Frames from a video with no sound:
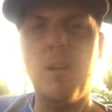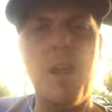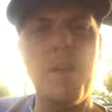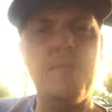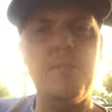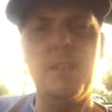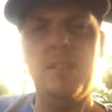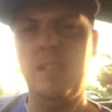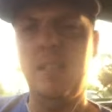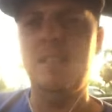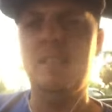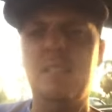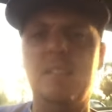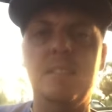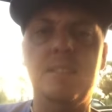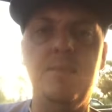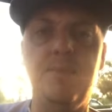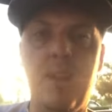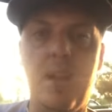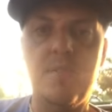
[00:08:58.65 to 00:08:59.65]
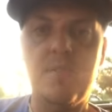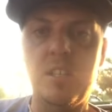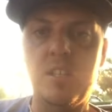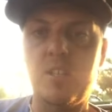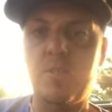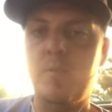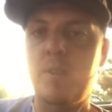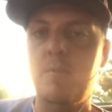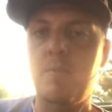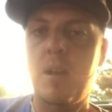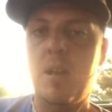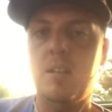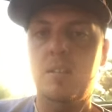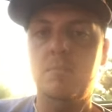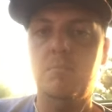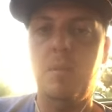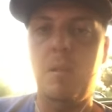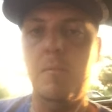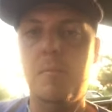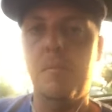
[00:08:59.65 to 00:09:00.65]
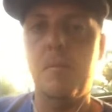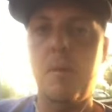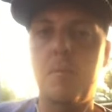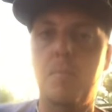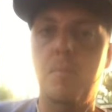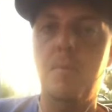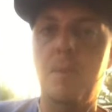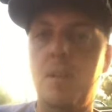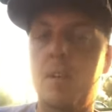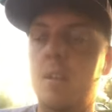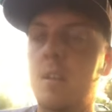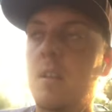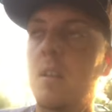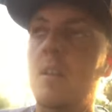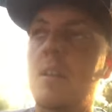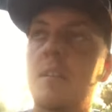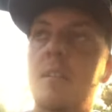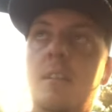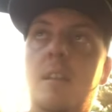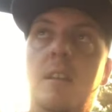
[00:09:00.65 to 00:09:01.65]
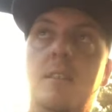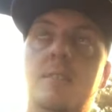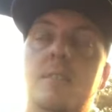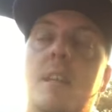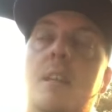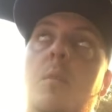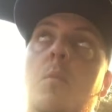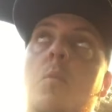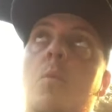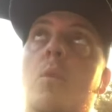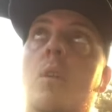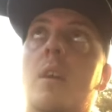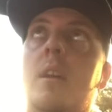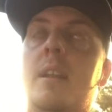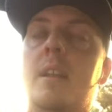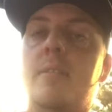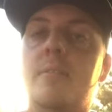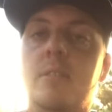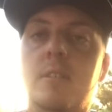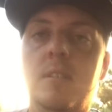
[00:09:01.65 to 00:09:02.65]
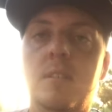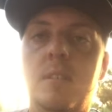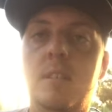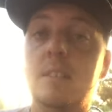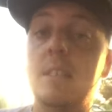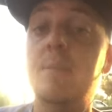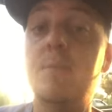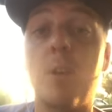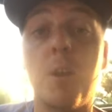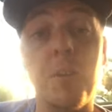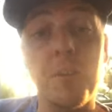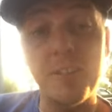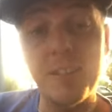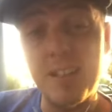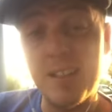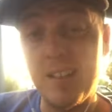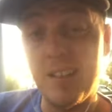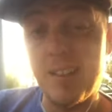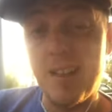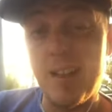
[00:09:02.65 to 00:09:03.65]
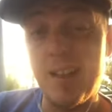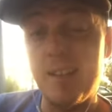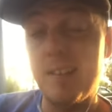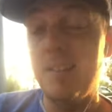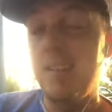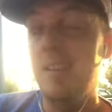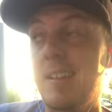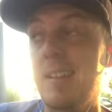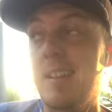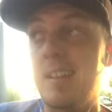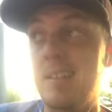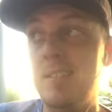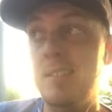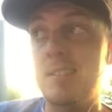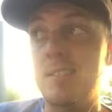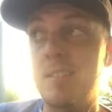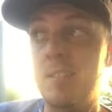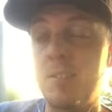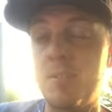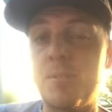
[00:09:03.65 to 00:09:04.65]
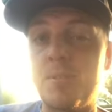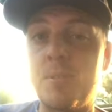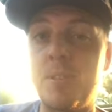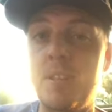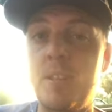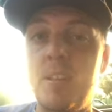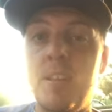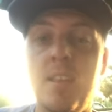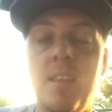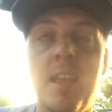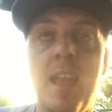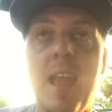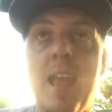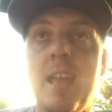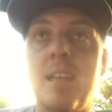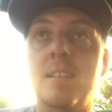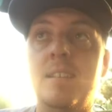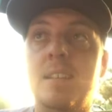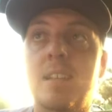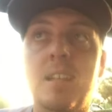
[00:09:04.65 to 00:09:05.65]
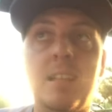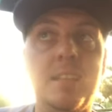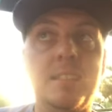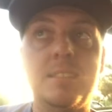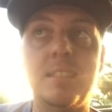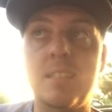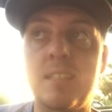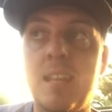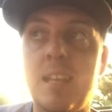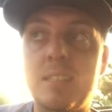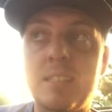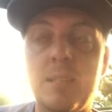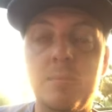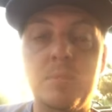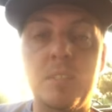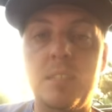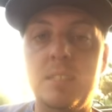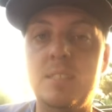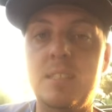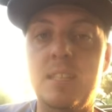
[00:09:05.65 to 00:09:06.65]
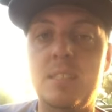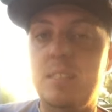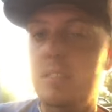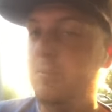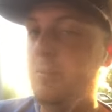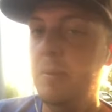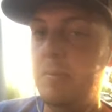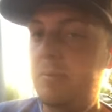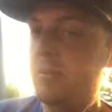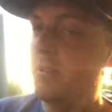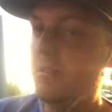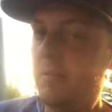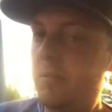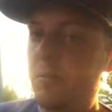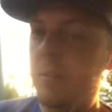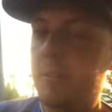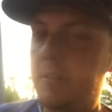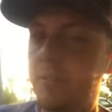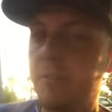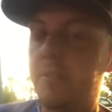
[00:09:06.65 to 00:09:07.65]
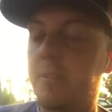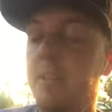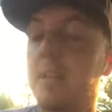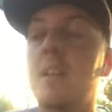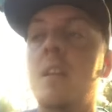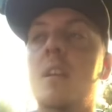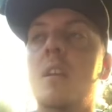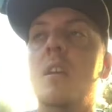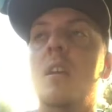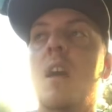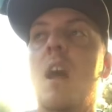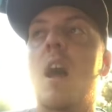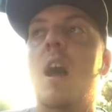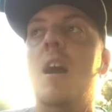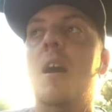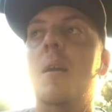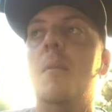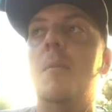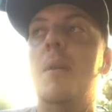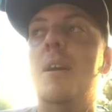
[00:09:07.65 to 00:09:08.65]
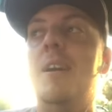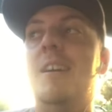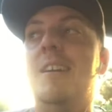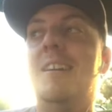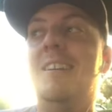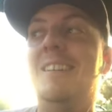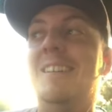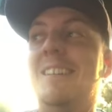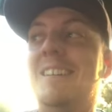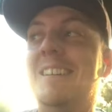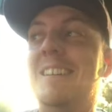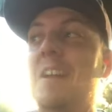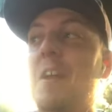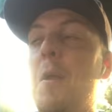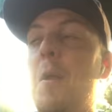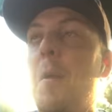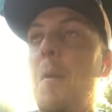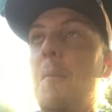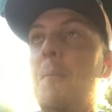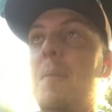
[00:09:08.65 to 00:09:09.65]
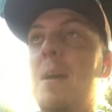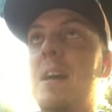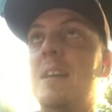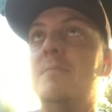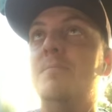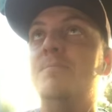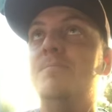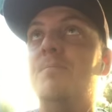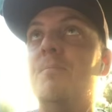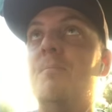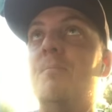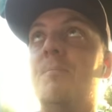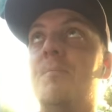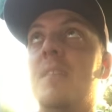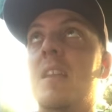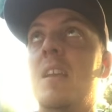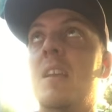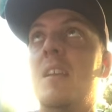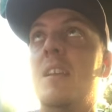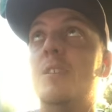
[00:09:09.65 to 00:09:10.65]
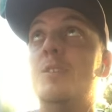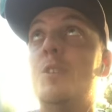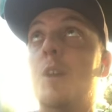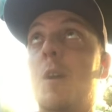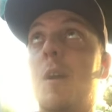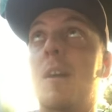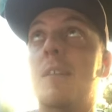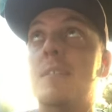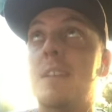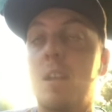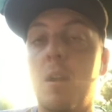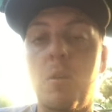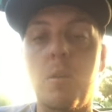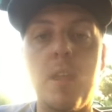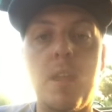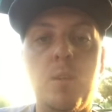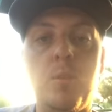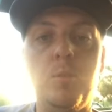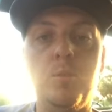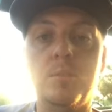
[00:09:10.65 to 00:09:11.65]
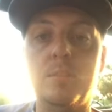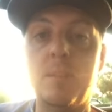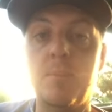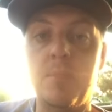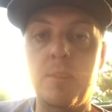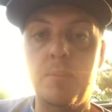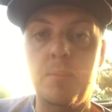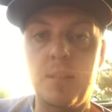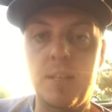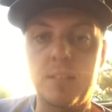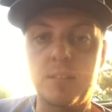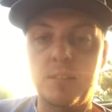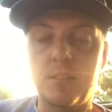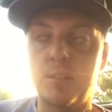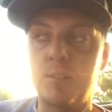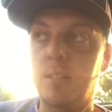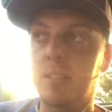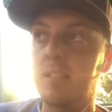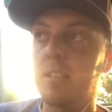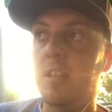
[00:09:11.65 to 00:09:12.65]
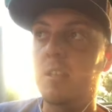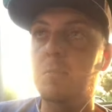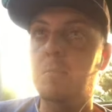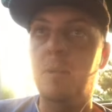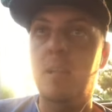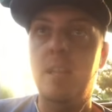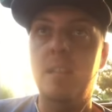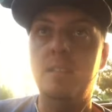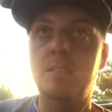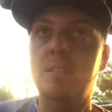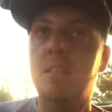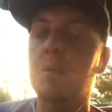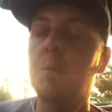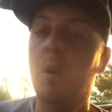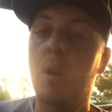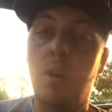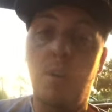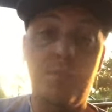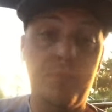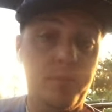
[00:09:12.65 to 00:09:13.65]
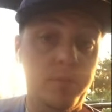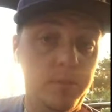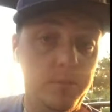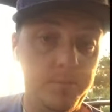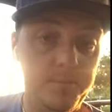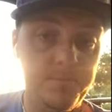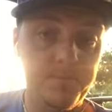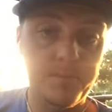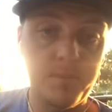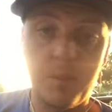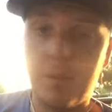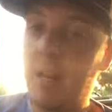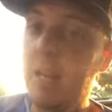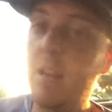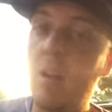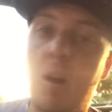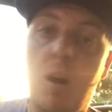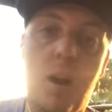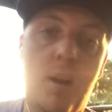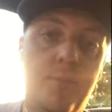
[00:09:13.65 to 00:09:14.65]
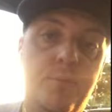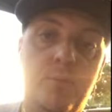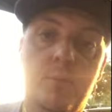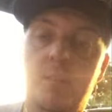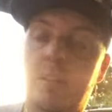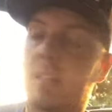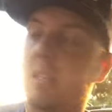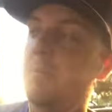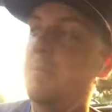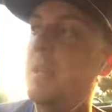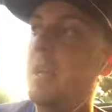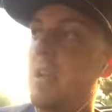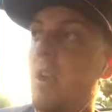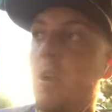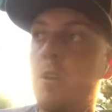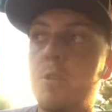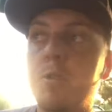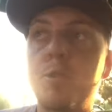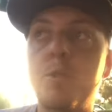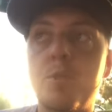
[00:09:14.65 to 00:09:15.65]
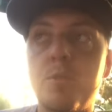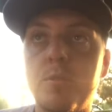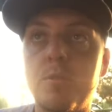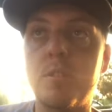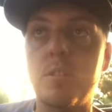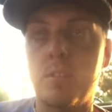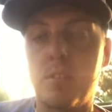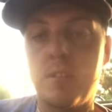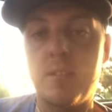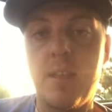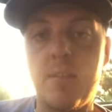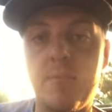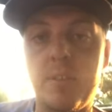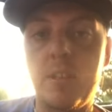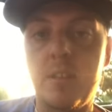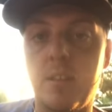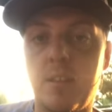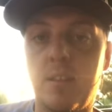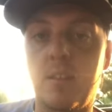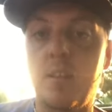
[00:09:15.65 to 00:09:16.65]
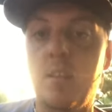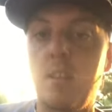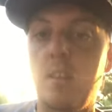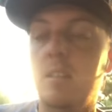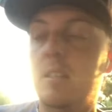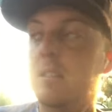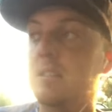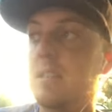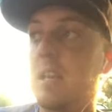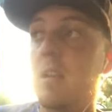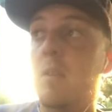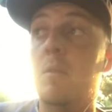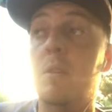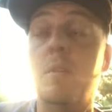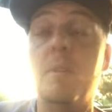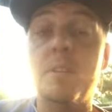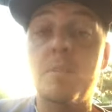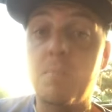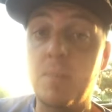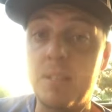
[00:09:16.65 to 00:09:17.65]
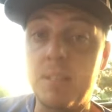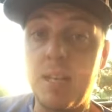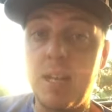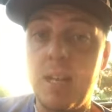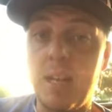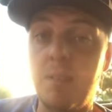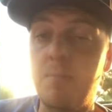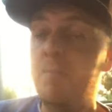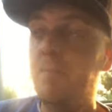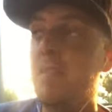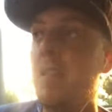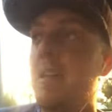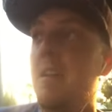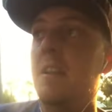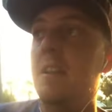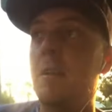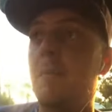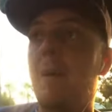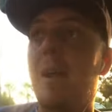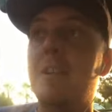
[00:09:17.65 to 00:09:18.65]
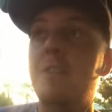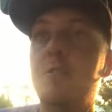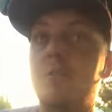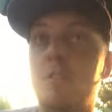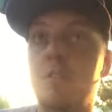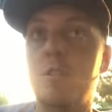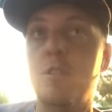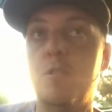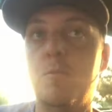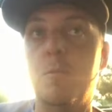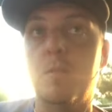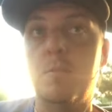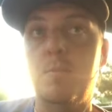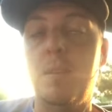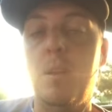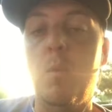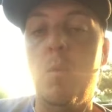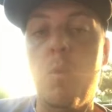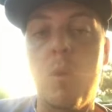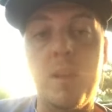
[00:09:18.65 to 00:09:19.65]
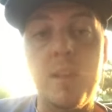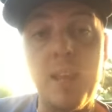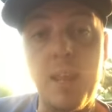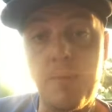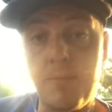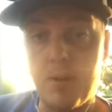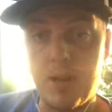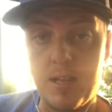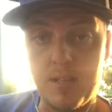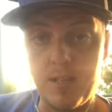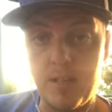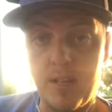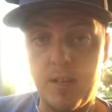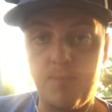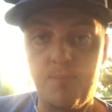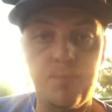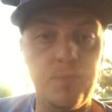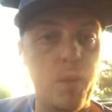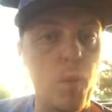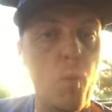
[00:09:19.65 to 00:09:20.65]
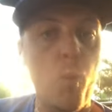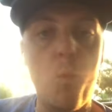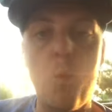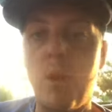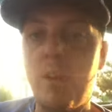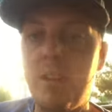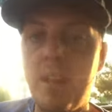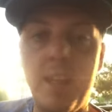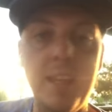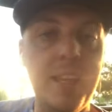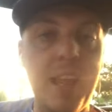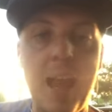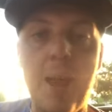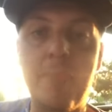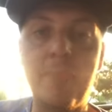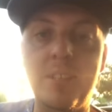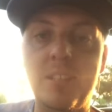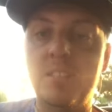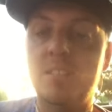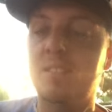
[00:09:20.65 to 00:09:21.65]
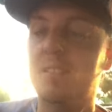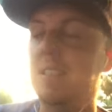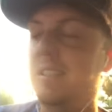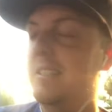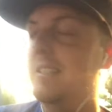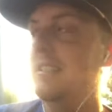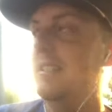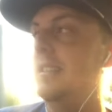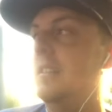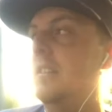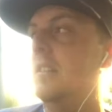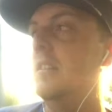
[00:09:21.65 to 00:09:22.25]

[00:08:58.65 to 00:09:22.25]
I've done like 65 kitchen remodels, blah, blah, blah, blah, blah. I was like, whatever, because I've heard that a lot in this industry, and like I said, 9 times out of 10, these people don't know what they're doing. But, so I was like, okay, cool, send me the plans. So I saw the plans. They were awful, right? Awful. And I'm like, are you sure this is everything? Because I don't want to waste my time. Now, mind you, this was supposed to be a 1-day project, 1-day cabinet installation.